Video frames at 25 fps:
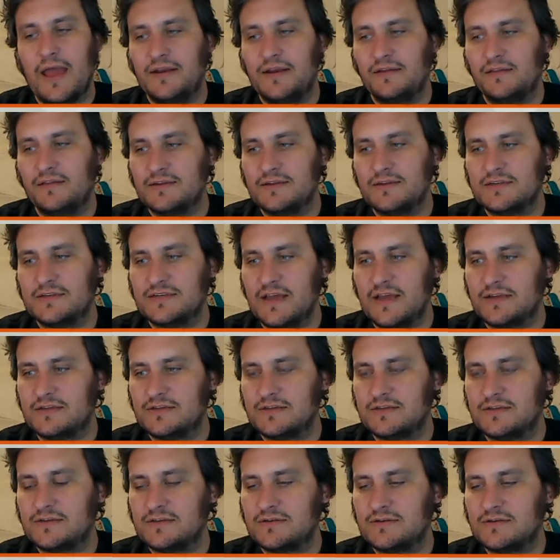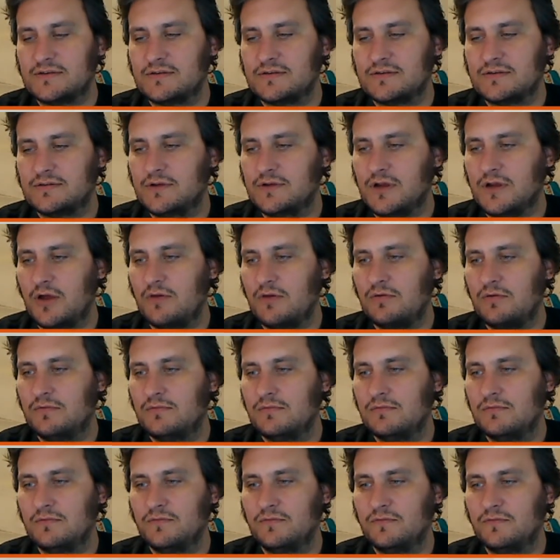that says,
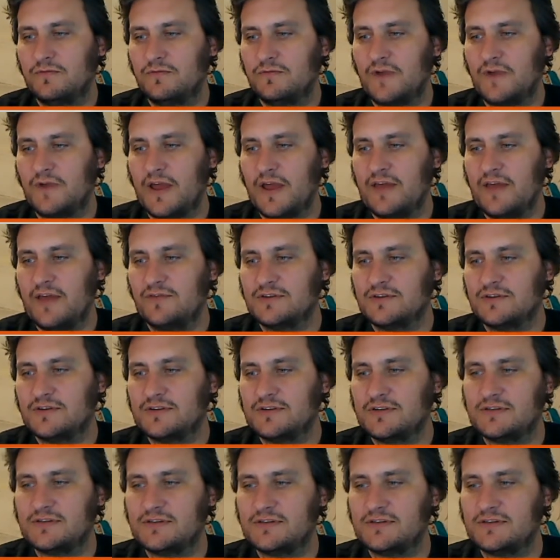flavors,